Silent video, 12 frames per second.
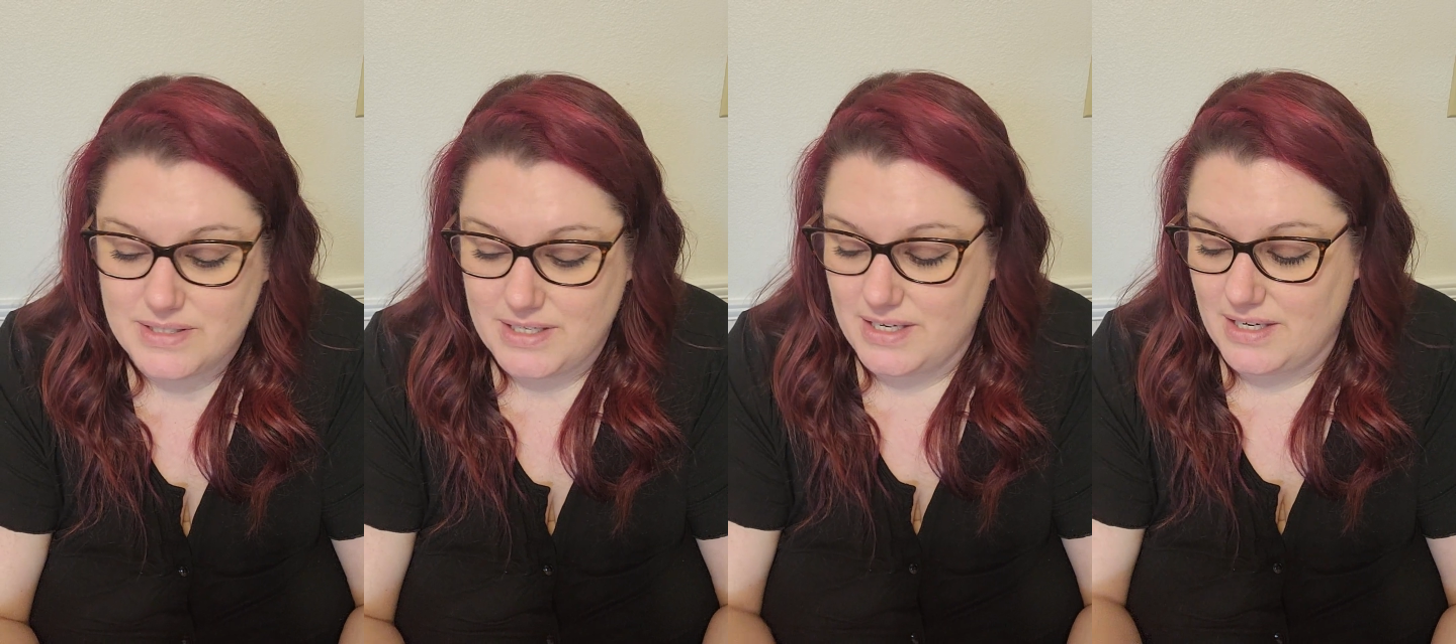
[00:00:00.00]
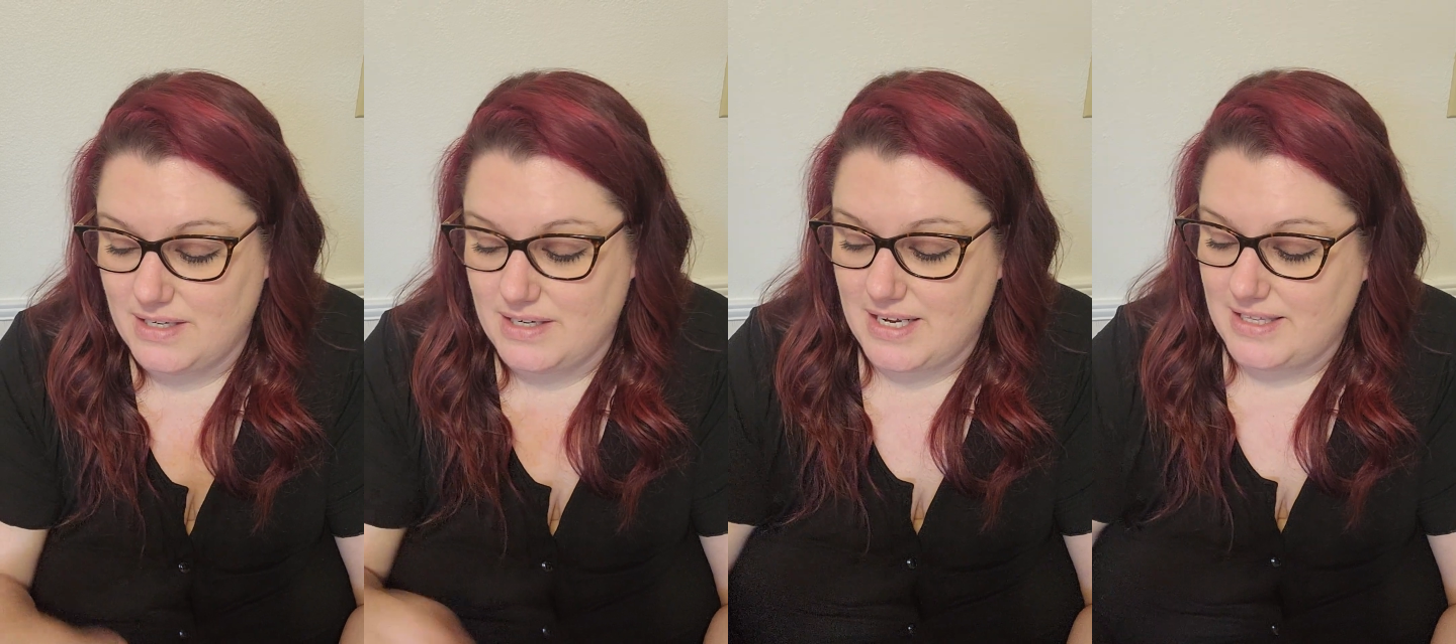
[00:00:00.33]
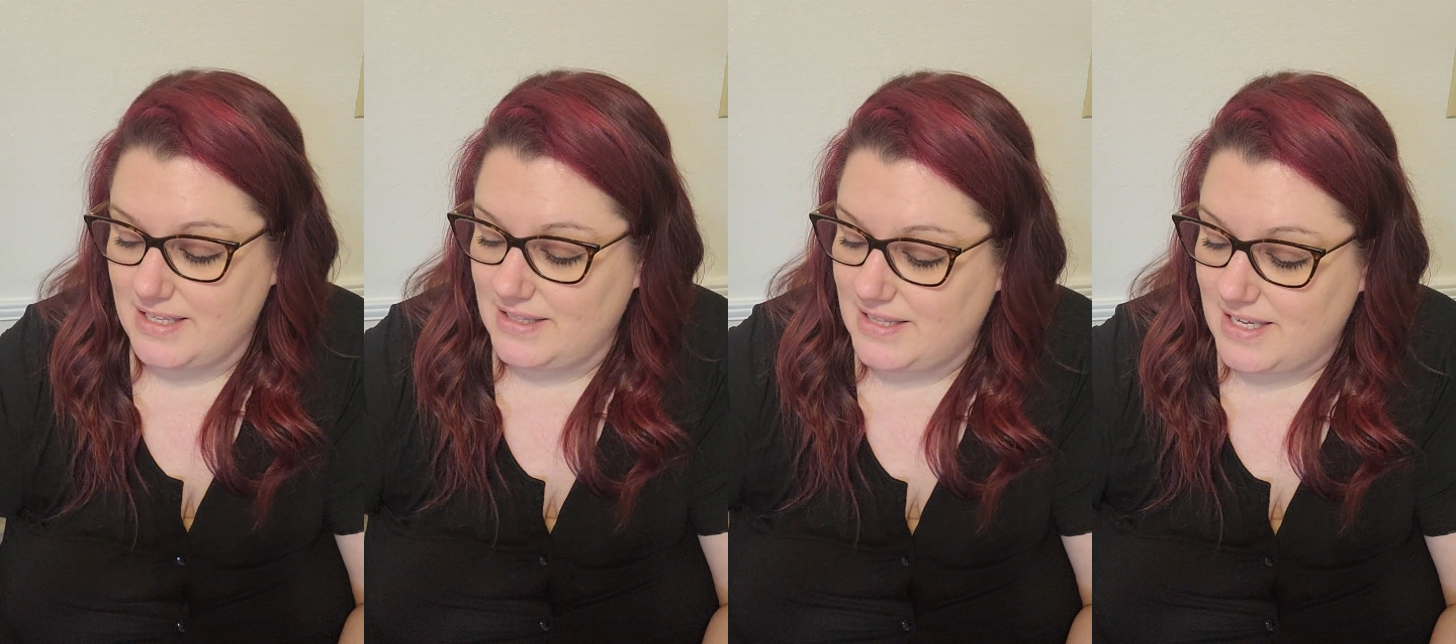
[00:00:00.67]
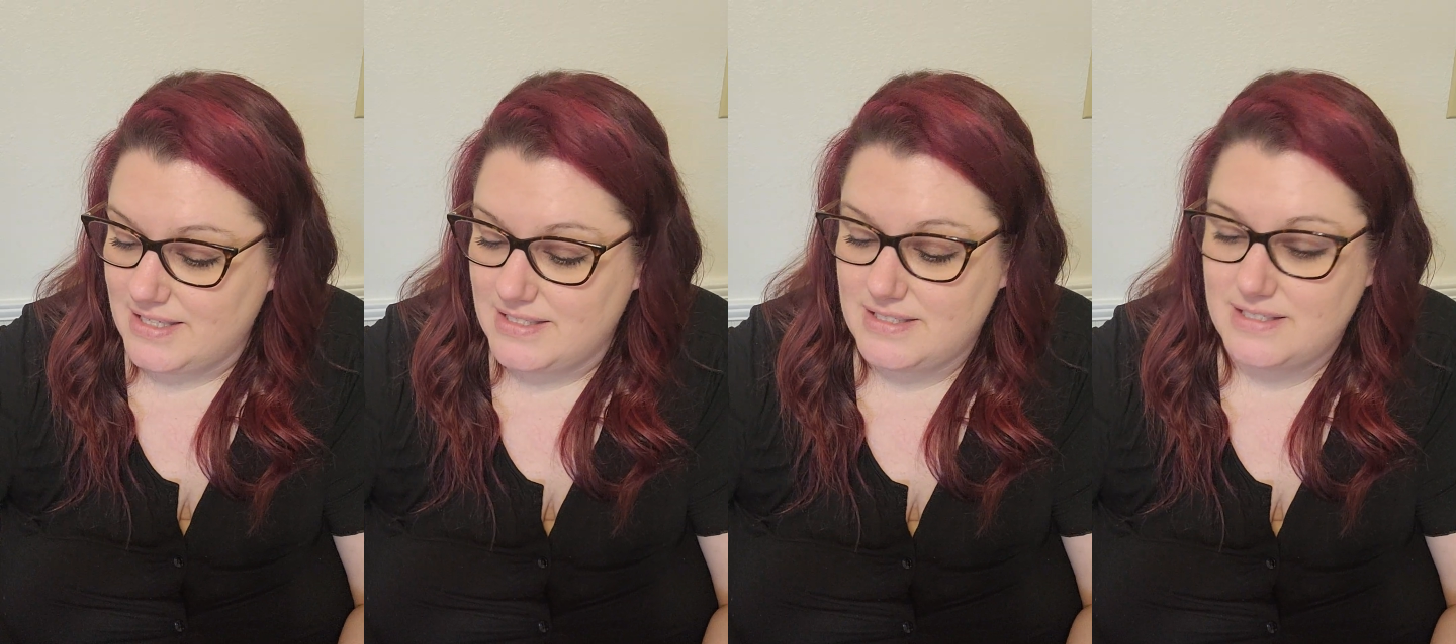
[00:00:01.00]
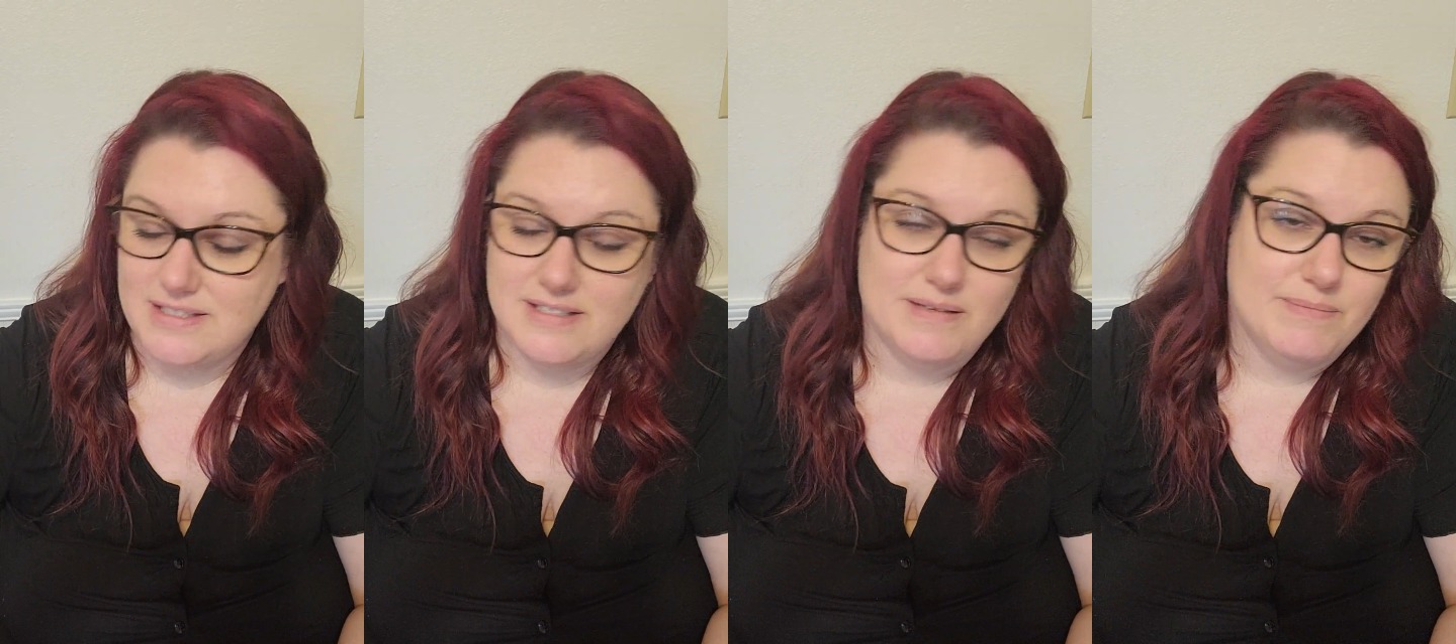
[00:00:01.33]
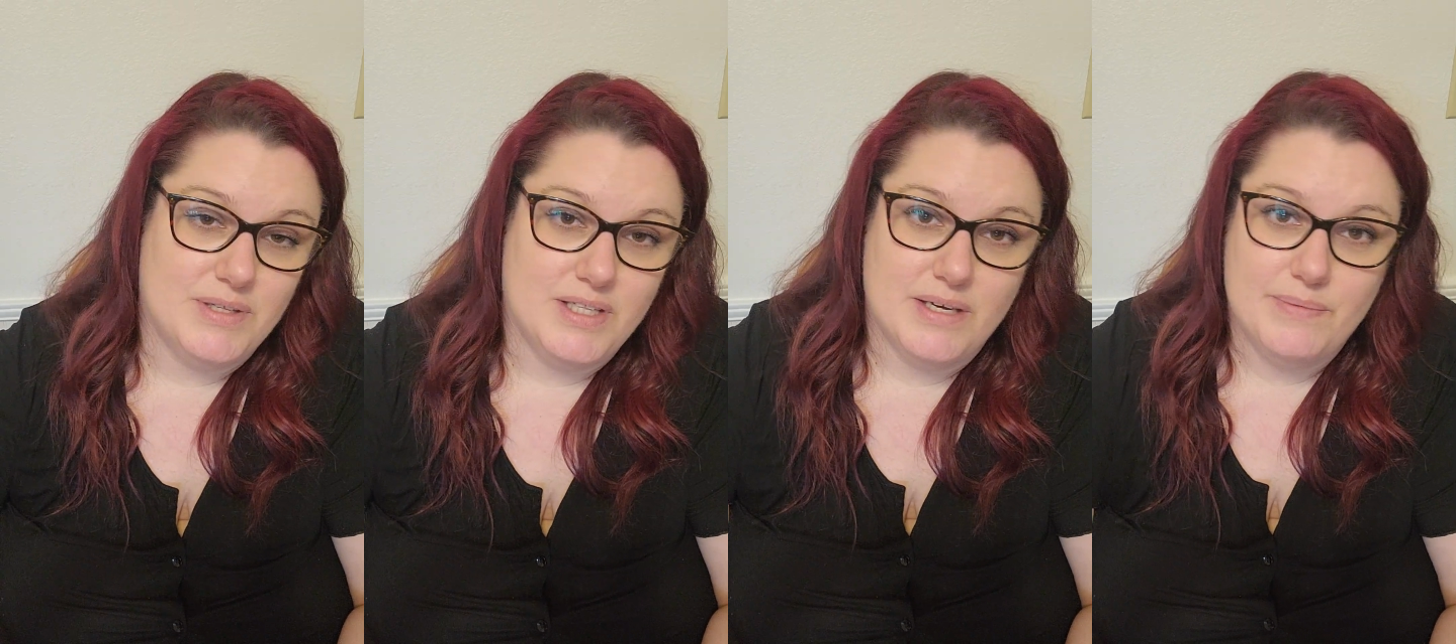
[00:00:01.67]
And I think that's
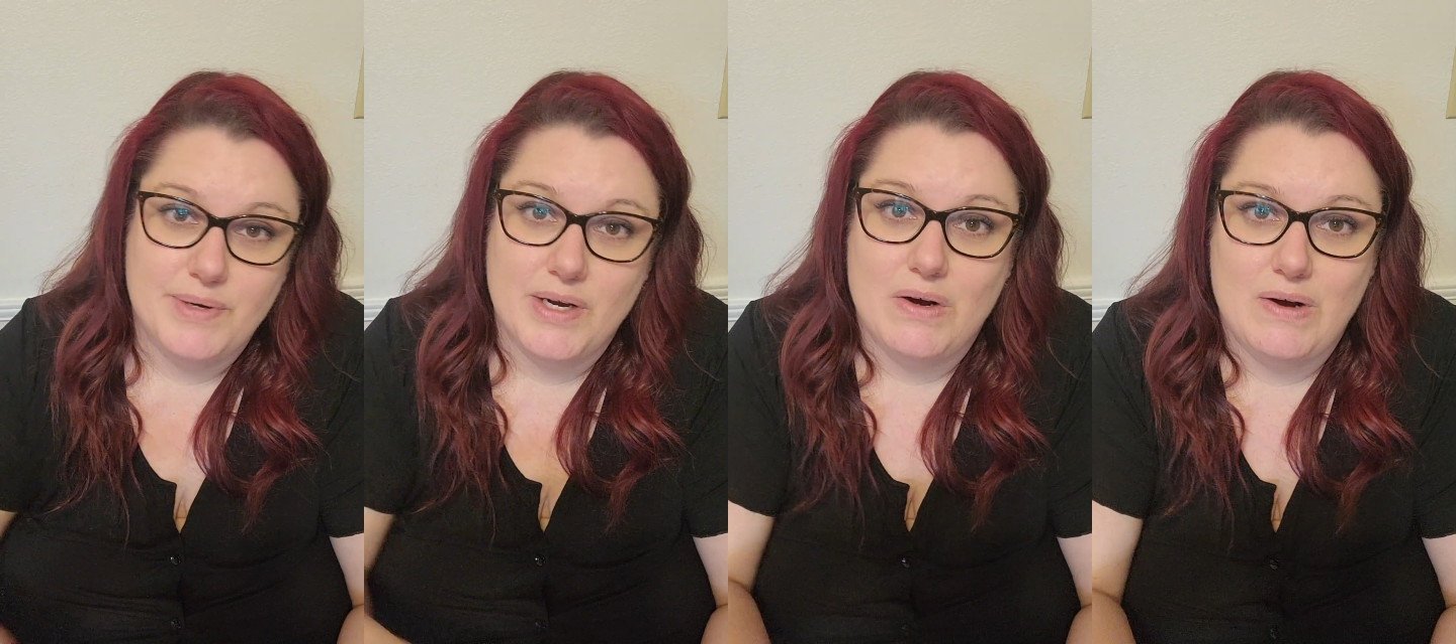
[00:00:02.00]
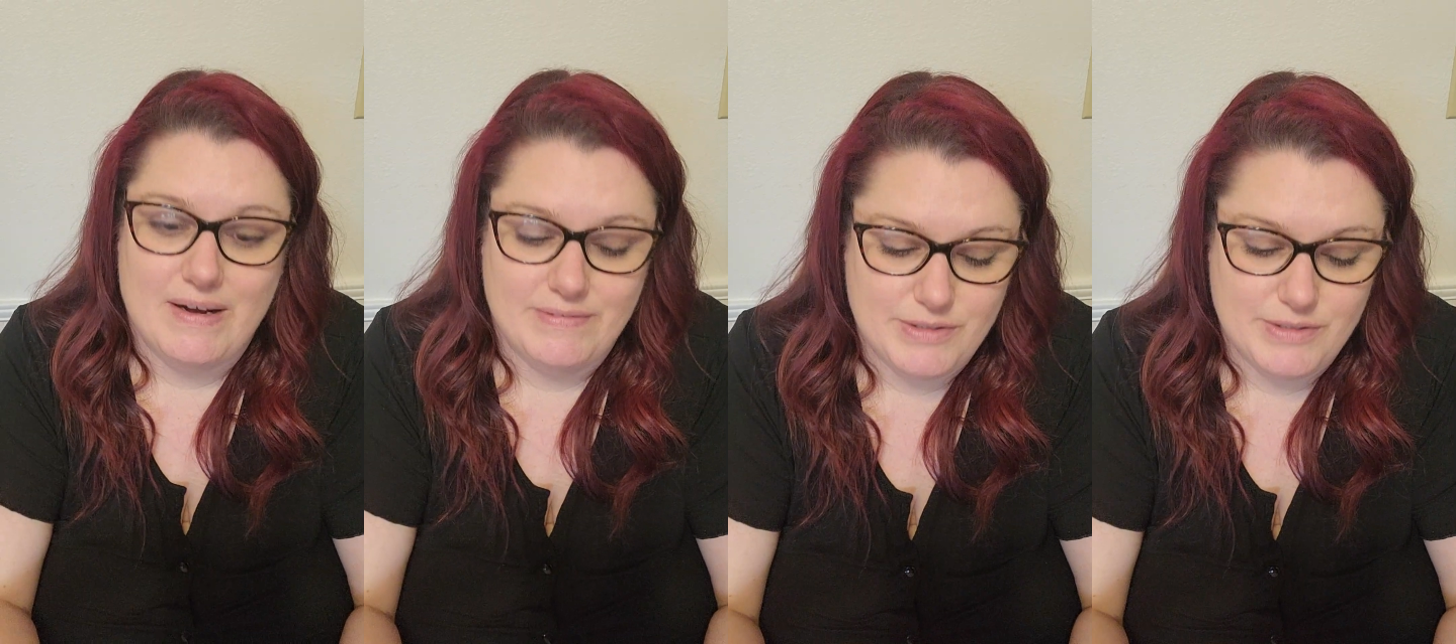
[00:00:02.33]
something that we all have